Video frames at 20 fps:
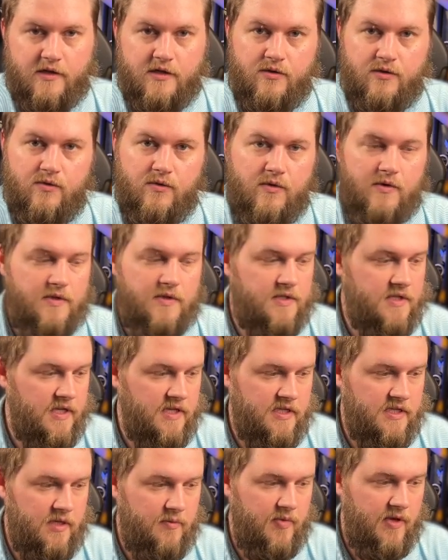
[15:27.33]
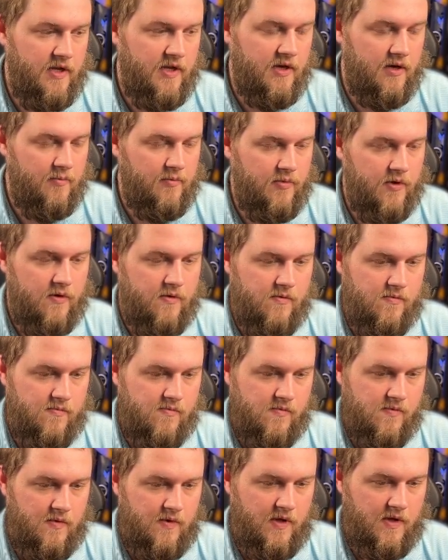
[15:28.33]
tool is TCP dump,
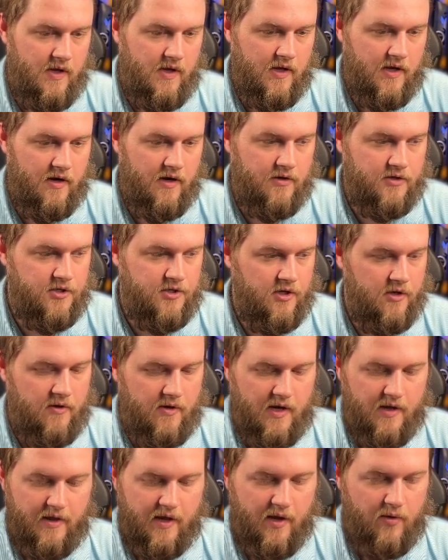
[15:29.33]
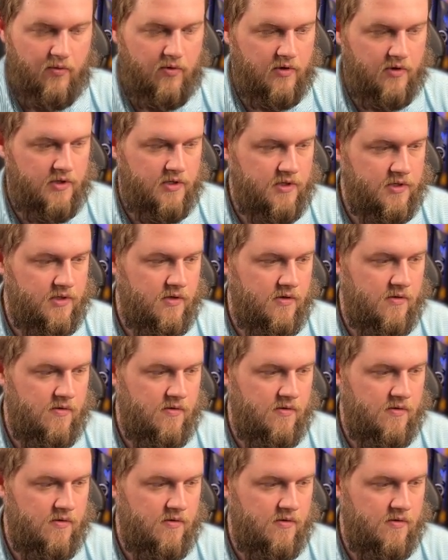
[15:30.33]
and I'll show you how that works.